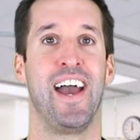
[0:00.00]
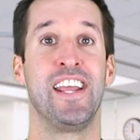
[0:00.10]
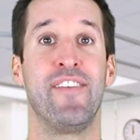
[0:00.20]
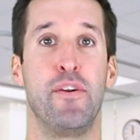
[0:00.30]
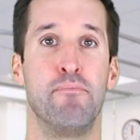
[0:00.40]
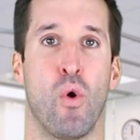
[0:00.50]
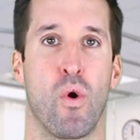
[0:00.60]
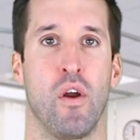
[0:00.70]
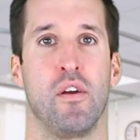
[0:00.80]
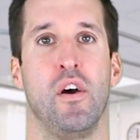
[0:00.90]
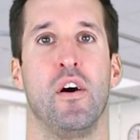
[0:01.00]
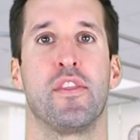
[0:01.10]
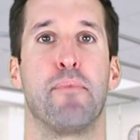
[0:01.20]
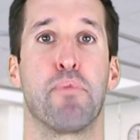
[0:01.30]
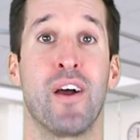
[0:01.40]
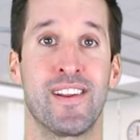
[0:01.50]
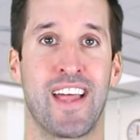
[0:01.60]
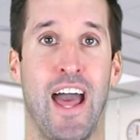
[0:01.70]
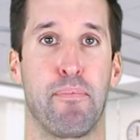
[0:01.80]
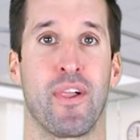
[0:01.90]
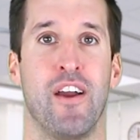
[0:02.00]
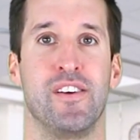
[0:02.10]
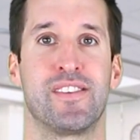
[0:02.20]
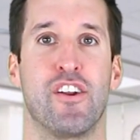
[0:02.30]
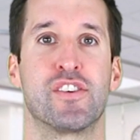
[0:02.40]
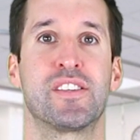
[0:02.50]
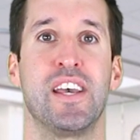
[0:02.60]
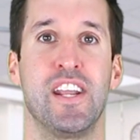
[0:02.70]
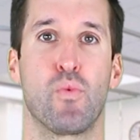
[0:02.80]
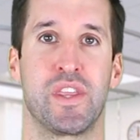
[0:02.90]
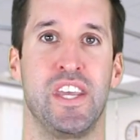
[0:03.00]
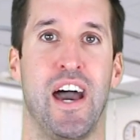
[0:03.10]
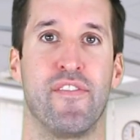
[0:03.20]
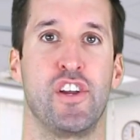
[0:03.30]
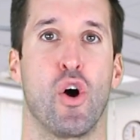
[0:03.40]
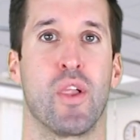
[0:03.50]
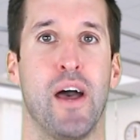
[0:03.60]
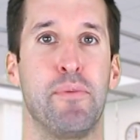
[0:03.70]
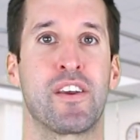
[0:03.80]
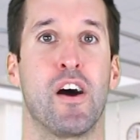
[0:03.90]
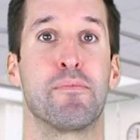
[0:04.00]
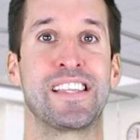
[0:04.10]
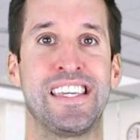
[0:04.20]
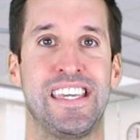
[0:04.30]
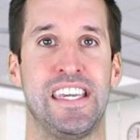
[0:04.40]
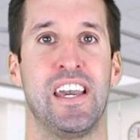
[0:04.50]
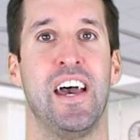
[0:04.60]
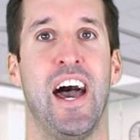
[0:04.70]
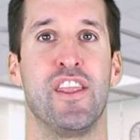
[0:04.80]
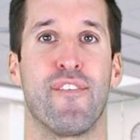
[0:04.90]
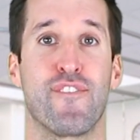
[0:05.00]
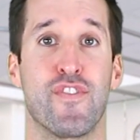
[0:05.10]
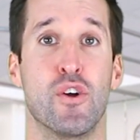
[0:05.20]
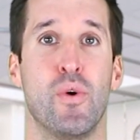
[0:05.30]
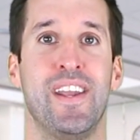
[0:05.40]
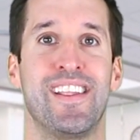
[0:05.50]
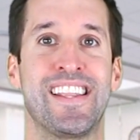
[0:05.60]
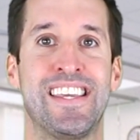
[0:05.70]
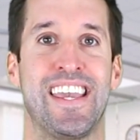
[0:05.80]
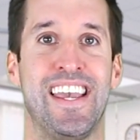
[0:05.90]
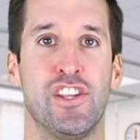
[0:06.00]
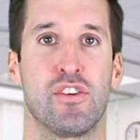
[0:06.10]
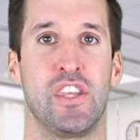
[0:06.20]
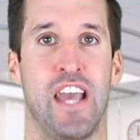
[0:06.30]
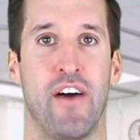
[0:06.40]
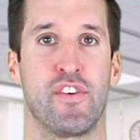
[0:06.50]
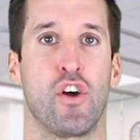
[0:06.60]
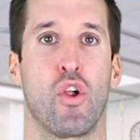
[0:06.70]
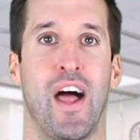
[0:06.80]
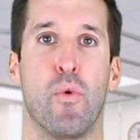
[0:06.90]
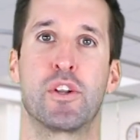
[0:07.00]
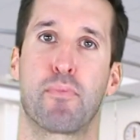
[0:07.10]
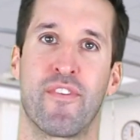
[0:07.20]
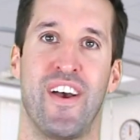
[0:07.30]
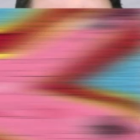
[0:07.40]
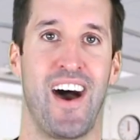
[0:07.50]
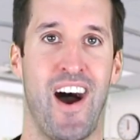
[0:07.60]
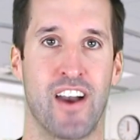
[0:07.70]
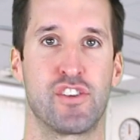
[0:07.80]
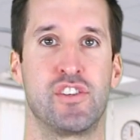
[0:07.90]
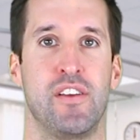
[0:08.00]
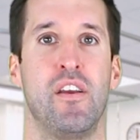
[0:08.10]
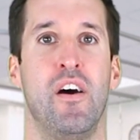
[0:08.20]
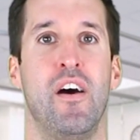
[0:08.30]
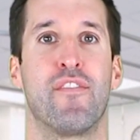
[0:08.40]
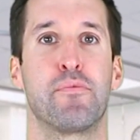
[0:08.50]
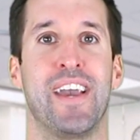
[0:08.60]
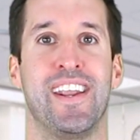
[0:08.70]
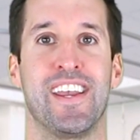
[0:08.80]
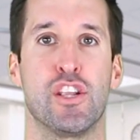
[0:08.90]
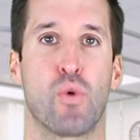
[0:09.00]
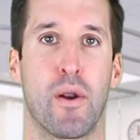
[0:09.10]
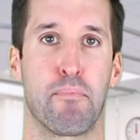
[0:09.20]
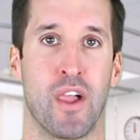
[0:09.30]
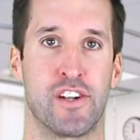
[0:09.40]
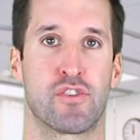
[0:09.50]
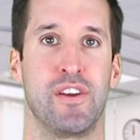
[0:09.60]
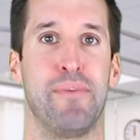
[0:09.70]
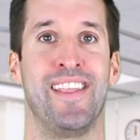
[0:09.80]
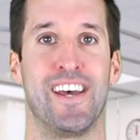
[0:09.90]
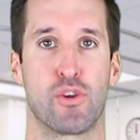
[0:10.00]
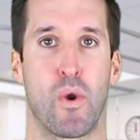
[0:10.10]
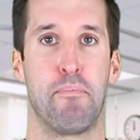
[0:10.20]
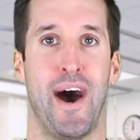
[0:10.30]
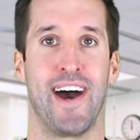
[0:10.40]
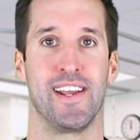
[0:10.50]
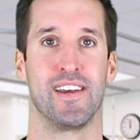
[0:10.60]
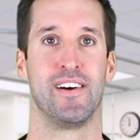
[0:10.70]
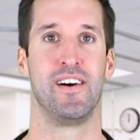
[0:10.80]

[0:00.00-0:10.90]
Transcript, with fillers: and even more. The blood capillaries that are sitting with the alveoli become leaky, and the fluid leaks into the alveoli, which prevents oxygen from getting into our bloodstream and then to our body.